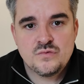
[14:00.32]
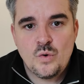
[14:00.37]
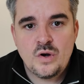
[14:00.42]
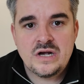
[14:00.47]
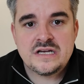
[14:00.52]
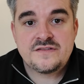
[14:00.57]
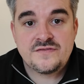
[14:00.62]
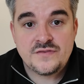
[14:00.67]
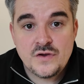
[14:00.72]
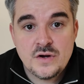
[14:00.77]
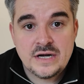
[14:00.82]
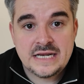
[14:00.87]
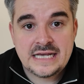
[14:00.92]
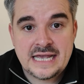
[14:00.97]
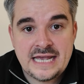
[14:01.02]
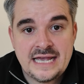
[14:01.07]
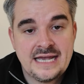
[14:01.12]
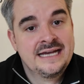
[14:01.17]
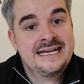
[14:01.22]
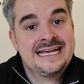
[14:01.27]
what is fueling
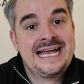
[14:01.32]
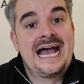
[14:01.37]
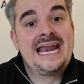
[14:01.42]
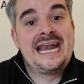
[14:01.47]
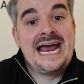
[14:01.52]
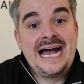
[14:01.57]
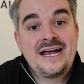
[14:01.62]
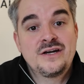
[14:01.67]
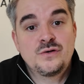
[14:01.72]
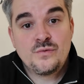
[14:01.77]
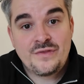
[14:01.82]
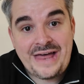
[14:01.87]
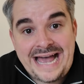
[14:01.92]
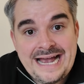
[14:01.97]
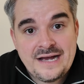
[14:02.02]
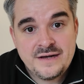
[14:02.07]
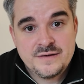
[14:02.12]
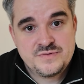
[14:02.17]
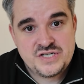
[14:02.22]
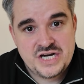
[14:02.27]
it and handle
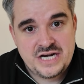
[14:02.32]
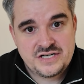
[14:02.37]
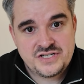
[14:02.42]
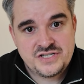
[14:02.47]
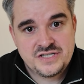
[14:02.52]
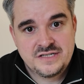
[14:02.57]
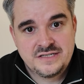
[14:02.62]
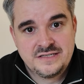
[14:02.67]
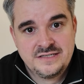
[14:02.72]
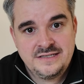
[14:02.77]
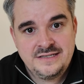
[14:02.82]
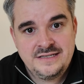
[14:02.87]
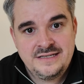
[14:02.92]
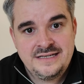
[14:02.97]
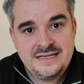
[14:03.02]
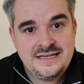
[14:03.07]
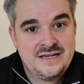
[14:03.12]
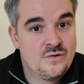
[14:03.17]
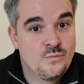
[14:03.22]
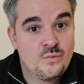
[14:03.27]
that objection,
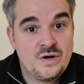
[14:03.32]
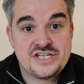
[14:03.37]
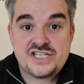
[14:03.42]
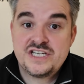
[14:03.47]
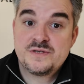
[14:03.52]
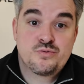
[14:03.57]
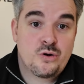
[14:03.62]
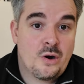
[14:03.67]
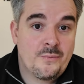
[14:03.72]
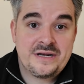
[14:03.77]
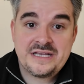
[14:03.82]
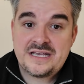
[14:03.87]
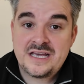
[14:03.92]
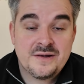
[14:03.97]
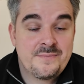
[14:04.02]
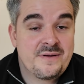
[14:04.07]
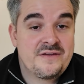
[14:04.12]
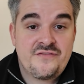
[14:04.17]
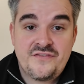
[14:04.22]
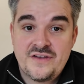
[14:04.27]
which is probably going
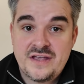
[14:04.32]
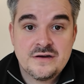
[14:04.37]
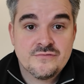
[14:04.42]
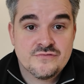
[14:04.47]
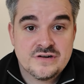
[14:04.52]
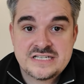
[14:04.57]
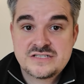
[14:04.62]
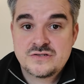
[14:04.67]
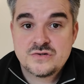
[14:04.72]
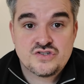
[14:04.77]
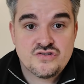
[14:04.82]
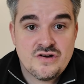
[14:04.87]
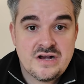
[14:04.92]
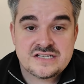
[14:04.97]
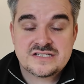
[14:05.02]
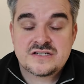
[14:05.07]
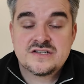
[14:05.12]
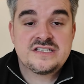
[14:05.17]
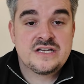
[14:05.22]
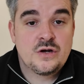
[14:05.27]
to be fear, risk, or
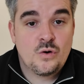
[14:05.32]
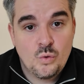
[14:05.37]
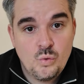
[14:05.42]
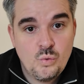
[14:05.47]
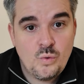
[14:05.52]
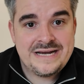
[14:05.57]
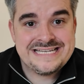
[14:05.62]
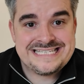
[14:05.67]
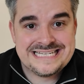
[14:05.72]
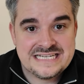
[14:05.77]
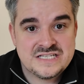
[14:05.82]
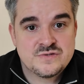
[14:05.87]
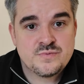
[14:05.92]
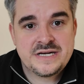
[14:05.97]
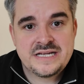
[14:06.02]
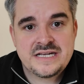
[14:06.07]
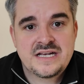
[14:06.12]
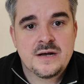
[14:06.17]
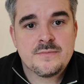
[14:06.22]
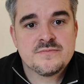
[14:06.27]
trust, because it always is when
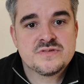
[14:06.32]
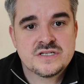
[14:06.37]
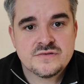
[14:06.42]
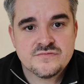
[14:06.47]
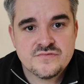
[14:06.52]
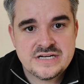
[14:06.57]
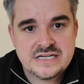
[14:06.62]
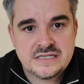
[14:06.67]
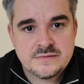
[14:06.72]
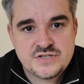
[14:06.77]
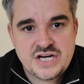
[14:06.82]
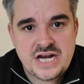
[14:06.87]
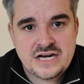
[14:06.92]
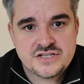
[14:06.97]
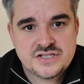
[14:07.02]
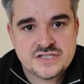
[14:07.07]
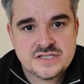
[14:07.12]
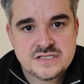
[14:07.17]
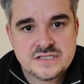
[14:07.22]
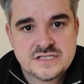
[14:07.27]
it comes to real
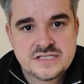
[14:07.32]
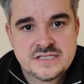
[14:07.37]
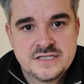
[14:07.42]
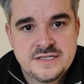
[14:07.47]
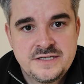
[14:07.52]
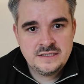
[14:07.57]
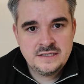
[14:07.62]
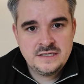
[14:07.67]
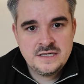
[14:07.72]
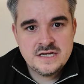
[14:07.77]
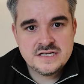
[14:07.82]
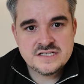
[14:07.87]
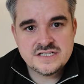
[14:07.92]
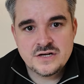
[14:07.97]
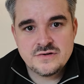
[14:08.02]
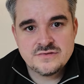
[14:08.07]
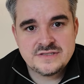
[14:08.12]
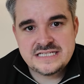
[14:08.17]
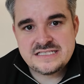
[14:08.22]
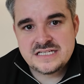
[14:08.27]
objections.
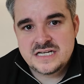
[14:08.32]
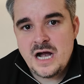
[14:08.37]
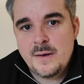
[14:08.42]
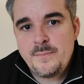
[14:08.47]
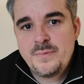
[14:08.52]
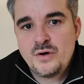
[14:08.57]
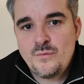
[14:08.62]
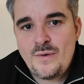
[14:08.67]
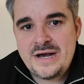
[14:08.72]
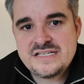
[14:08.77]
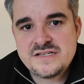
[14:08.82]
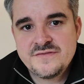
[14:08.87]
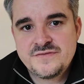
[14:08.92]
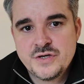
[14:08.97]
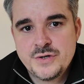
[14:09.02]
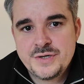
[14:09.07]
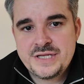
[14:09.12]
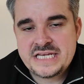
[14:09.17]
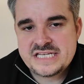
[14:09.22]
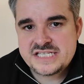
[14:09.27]
So there's a couple of ways of
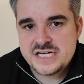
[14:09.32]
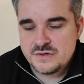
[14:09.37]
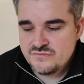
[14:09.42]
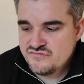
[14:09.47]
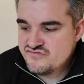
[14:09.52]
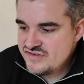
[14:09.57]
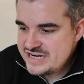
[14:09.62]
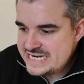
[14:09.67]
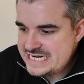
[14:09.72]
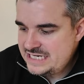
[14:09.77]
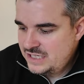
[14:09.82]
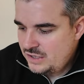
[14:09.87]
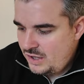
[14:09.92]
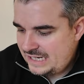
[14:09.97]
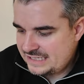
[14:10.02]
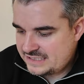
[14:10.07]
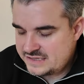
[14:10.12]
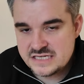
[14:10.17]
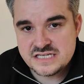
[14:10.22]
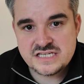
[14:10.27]
doing this, and I really
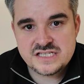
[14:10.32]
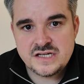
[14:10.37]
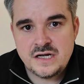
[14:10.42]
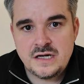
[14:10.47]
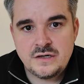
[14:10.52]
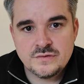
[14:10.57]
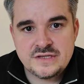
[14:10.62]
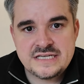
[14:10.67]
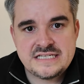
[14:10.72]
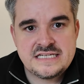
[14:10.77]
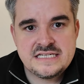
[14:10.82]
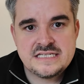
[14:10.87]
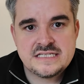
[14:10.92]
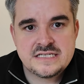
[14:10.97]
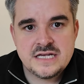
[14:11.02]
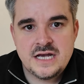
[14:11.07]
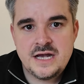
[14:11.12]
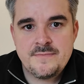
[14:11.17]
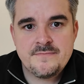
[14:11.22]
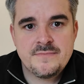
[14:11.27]
like this style. This is
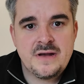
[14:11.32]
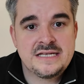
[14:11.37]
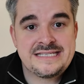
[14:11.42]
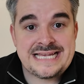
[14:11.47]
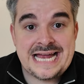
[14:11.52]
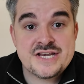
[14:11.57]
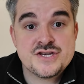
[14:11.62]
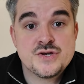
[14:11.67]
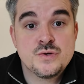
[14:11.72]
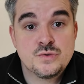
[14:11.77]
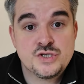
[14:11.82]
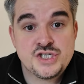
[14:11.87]
a Daniel